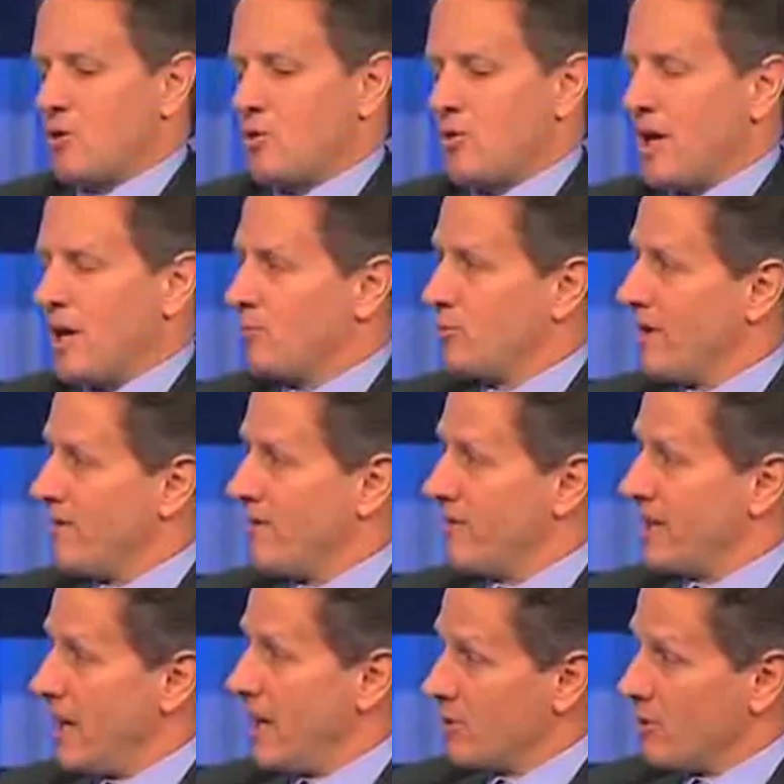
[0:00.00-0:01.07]
crowd private
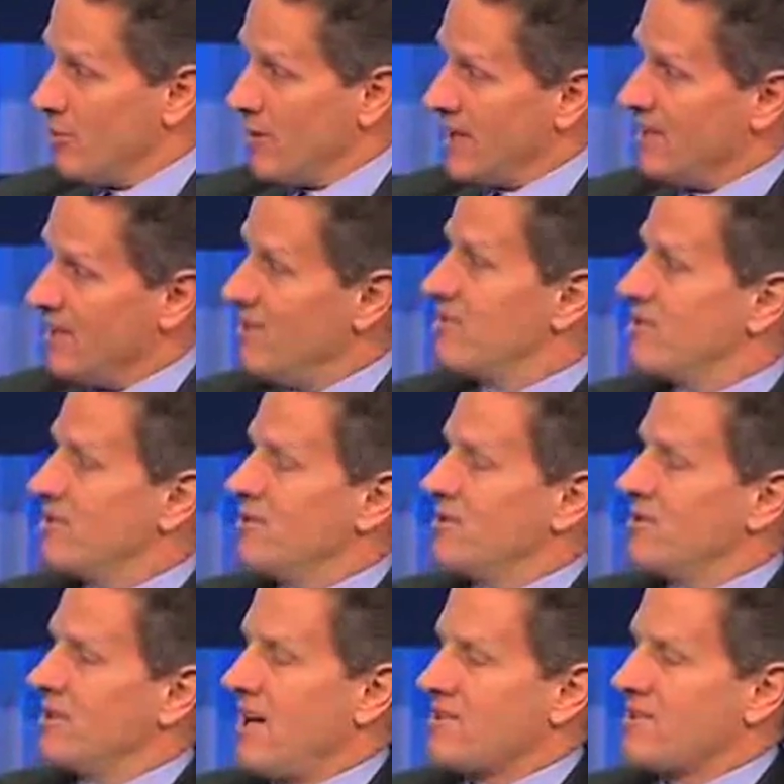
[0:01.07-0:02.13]
capital back into
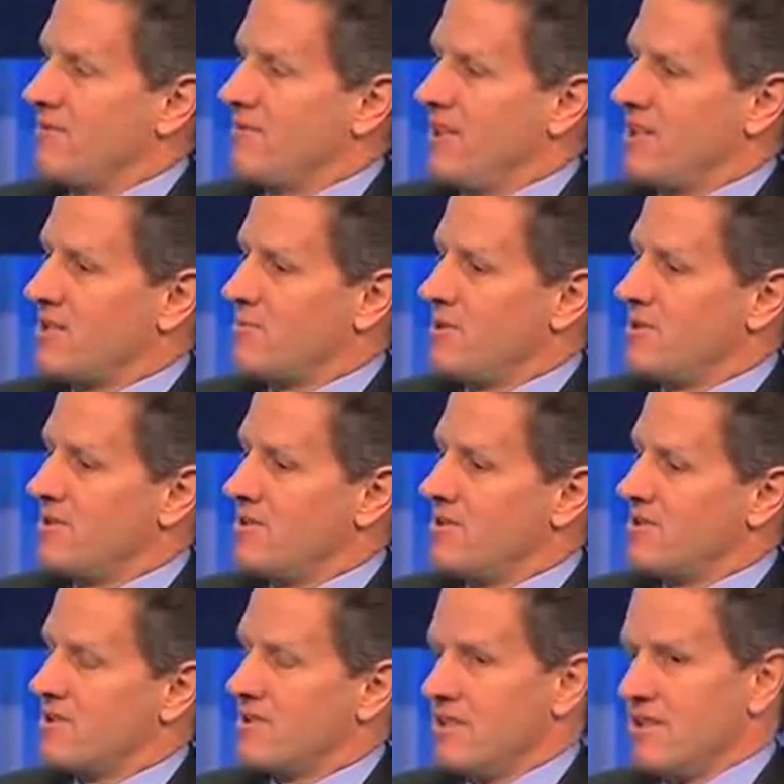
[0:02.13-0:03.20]
the housing finance
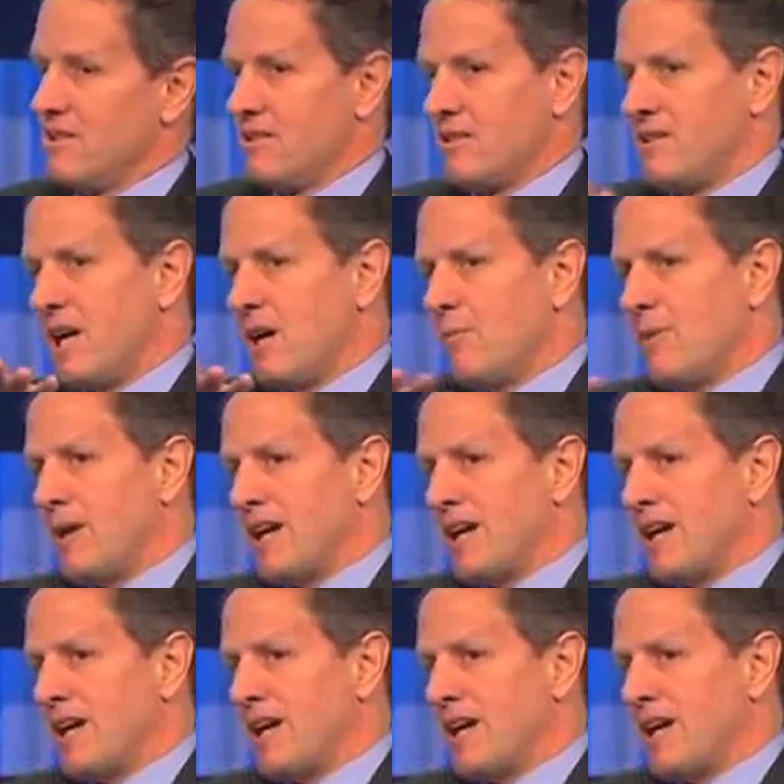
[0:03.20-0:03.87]
business, to dial